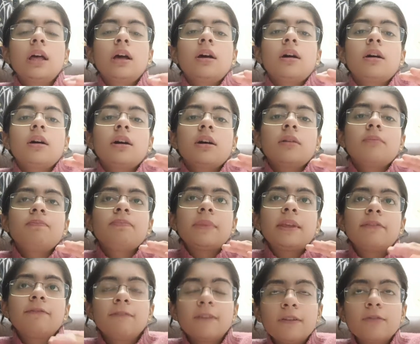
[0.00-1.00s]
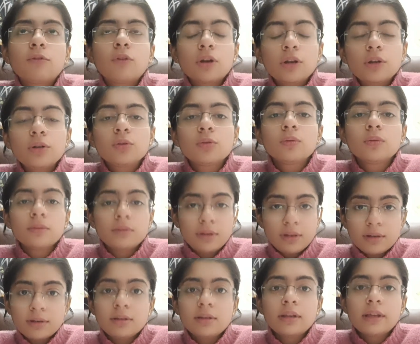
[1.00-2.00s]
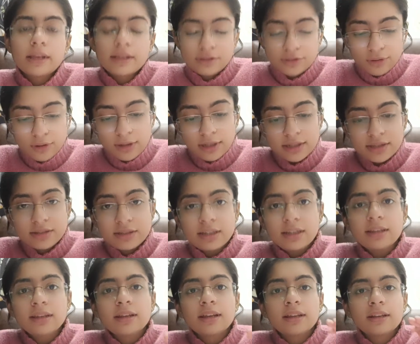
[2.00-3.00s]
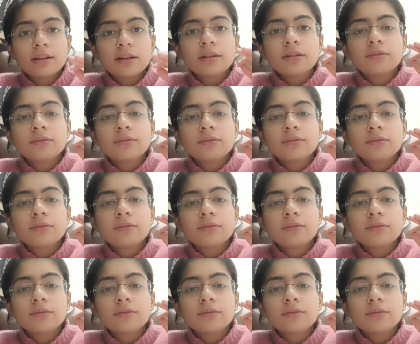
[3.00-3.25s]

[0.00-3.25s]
if we want to learn histology in a